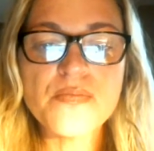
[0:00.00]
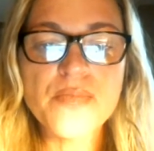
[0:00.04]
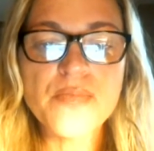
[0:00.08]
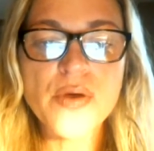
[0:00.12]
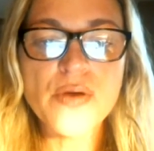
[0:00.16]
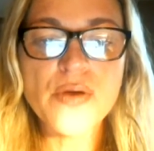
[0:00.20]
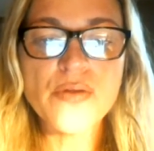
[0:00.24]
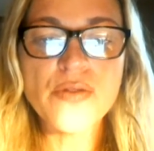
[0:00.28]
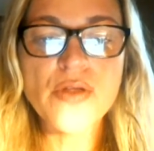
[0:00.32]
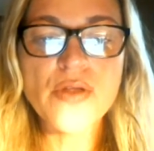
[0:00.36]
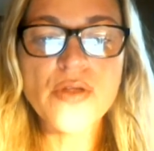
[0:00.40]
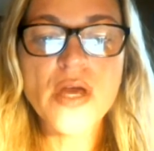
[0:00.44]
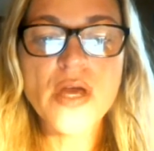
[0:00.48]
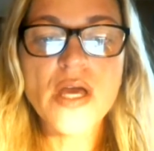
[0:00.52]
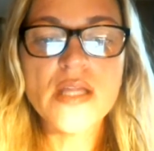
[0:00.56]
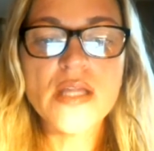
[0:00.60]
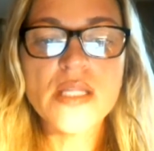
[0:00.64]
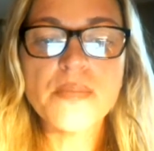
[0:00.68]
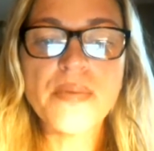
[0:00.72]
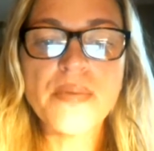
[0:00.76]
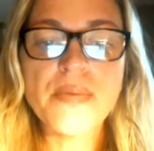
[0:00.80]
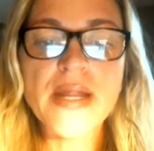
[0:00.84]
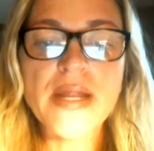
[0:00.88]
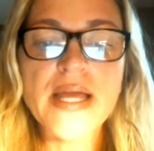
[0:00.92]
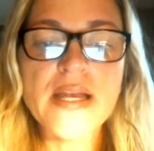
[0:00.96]
both
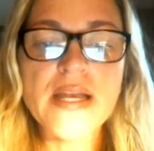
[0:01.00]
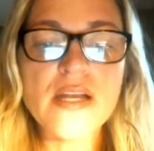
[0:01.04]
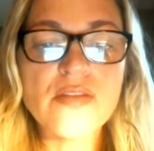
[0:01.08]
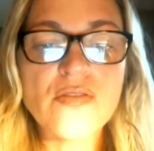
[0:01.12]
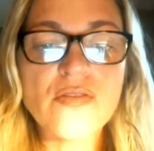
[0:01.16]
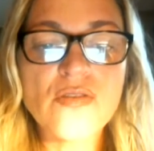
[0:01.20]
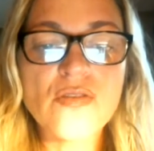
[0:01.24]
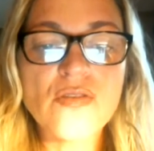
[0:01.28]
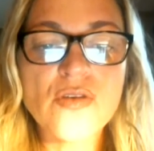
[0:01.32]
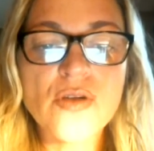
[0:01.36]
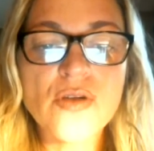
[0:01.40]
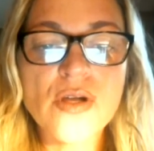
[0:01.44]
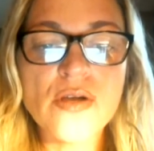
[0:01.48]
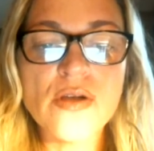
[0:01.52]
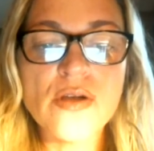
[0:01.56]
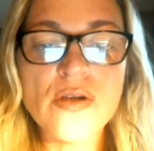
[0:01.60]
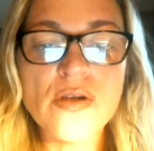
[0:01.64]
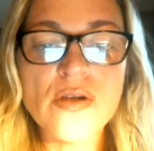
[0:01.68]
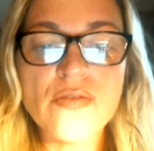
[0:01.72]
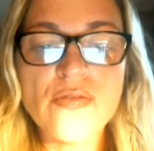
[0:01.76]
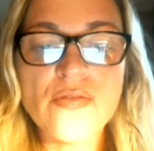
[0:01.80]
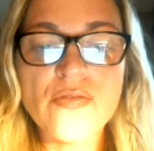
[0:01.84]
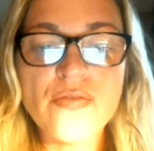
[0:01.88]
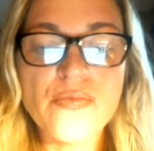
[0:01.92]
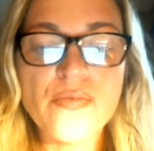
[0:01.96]
the planet
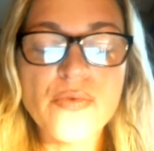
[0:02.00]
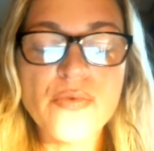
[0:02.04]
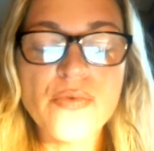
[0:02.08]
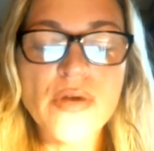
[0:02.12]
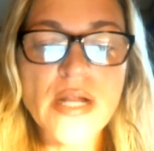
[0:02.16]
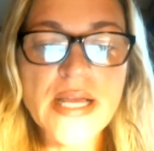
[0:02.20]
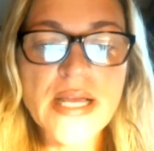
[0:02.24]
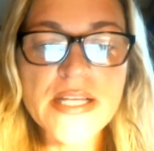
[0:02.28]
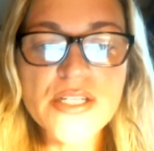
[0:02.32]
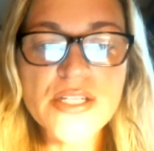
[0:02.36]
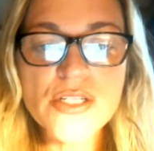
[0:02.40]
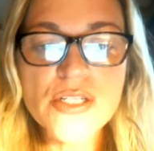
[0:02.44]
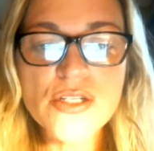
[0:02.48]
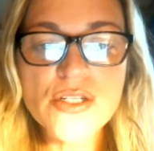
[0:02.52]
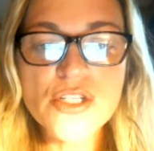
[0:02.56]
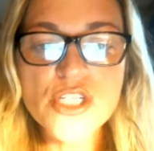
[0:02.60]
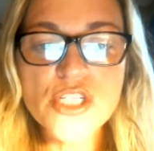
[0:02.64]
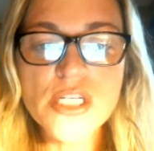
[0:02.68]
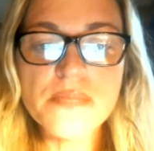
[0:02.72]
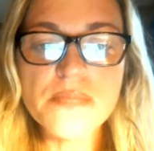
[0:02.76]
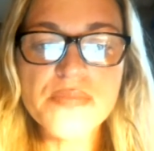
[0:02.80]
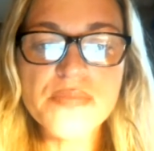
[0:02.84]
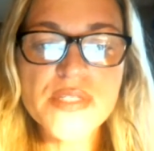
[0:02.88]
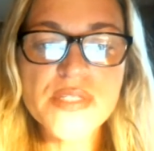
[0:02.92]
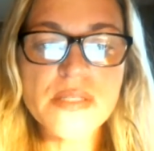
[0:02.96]
of
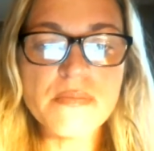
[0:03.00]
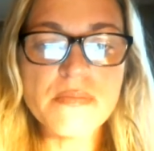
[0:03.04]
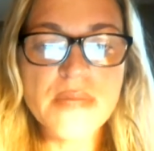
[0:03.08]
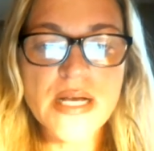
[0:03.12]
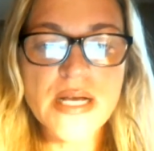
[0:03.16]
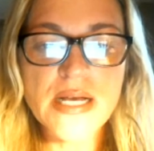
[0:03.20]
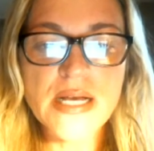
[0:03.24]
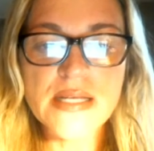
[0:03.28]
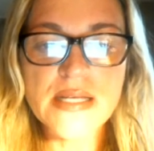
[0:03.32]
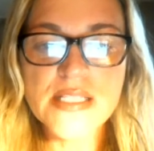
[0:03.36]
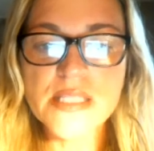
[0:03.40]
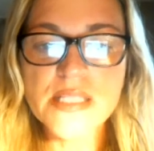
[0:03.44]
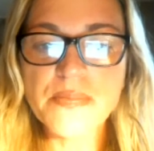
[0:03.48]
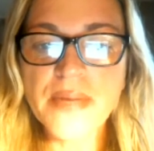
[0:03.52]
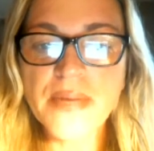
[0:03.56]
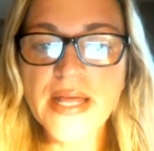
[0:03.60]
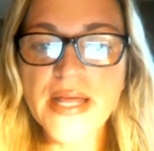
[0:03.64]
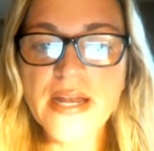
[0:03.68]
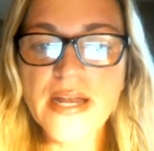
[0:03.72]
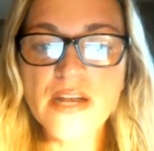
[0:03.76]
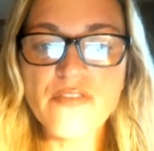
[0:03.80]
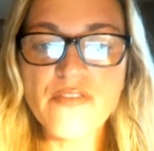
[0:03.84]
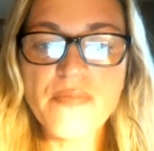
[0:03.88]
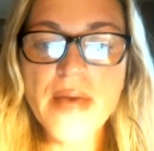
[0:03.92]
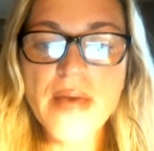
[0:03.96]
relationships and Mars, the
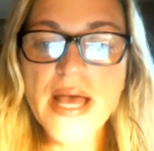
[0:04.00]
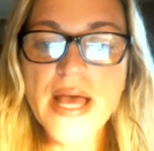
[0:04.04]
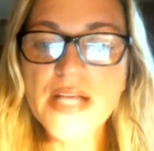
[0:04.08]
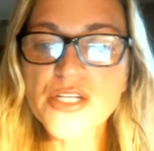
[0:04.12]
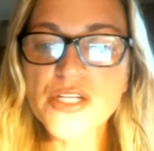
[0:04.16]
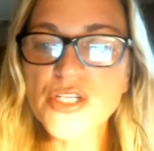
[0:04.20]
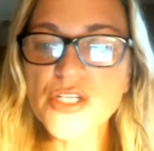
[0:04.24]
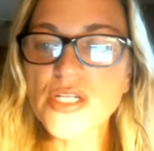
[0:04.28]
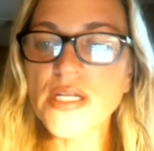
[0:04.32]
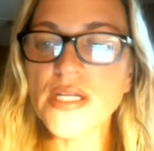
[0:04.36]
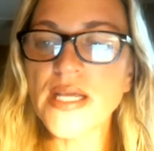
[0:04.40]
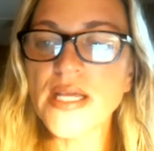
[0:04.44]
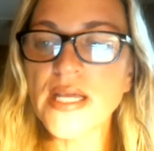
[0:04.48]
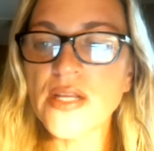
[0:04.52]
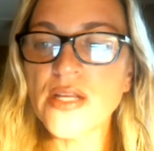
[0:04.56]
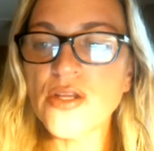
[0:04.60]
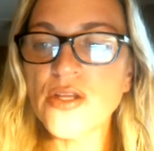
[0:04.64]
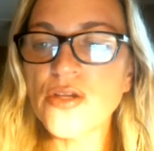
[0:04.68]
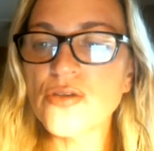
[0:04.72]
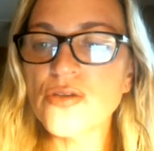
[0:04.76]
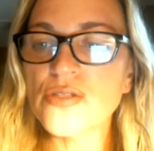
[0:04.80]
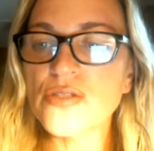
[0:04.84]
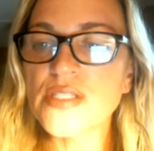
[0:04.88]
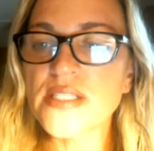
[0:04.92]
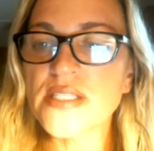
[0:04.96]
planet of passion, in
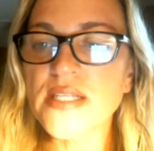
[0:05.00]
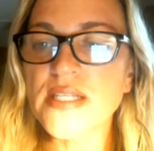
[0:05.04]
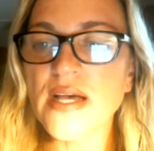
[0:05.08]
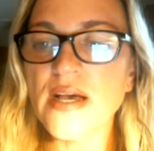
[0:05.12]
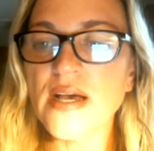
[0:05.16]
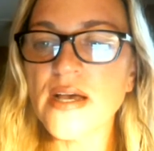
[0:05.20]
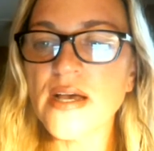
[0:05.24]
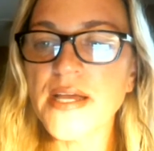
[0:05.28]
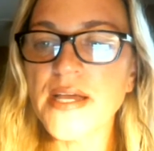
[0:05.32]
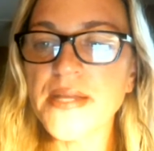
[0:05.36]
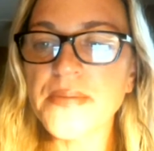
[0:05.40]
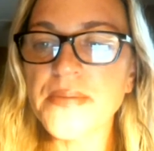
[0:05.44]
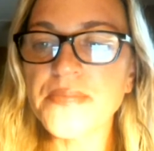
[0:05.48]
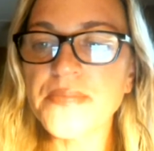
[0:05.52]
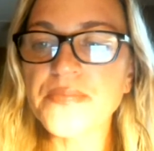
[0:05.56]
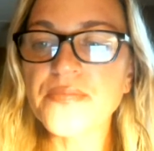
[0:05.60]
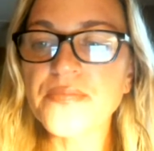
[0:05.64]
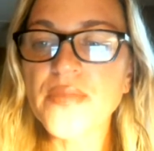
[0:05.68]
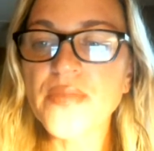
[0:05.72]
your sign.